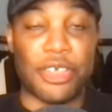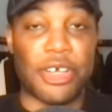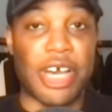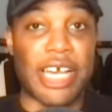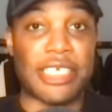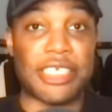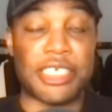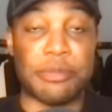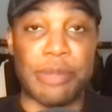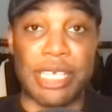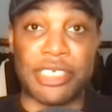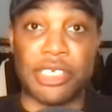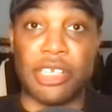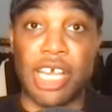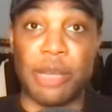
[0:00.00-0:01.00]
guys,
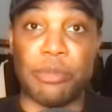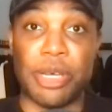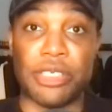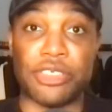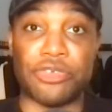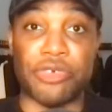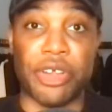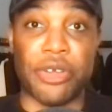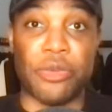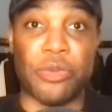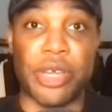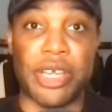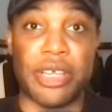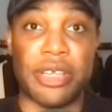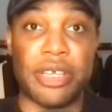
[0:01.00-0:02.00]
smash the like button straight
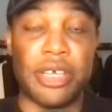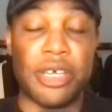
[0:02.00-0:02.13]
away.